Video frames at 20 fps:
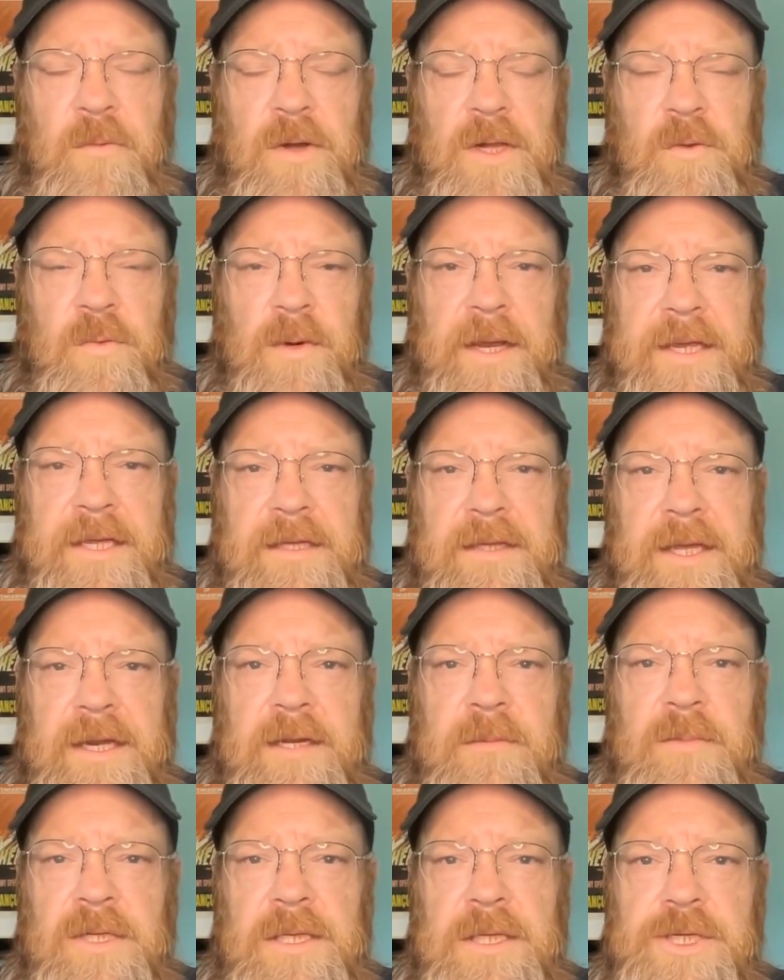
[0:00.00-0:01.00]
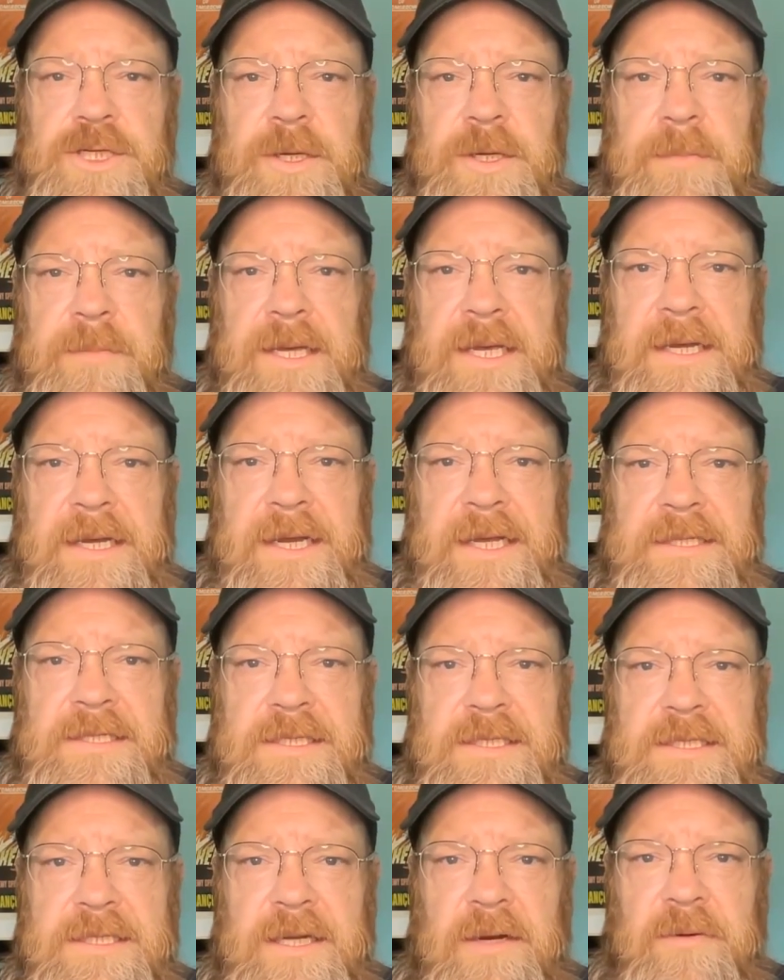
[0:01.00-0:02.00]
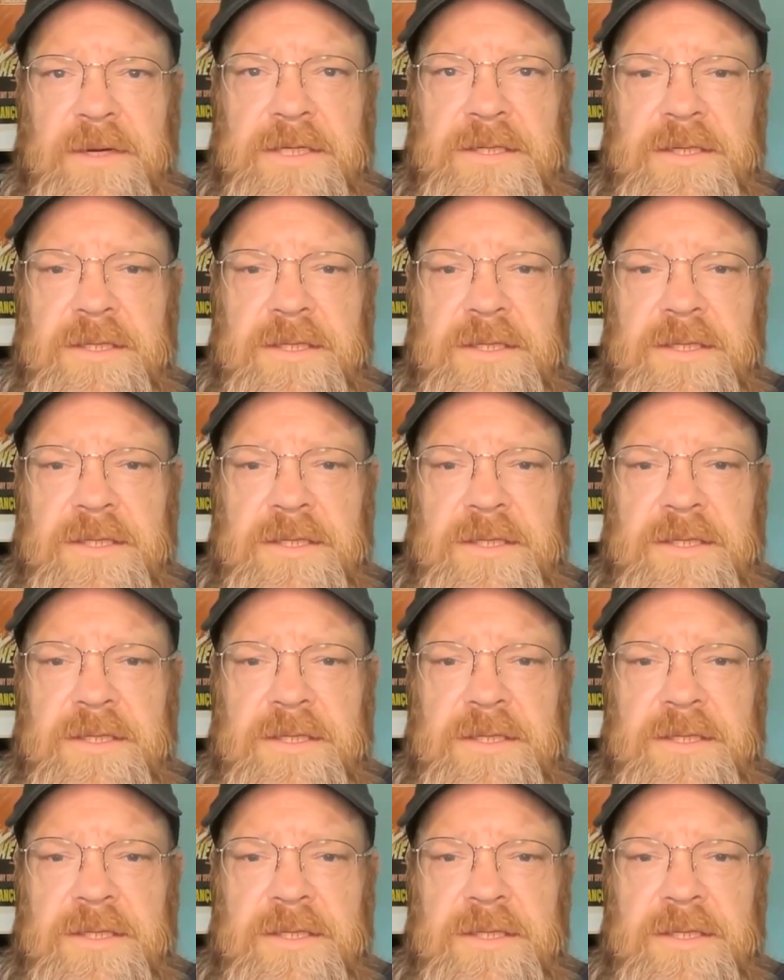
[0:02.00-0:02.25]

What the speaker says: well-regulated militia being necessary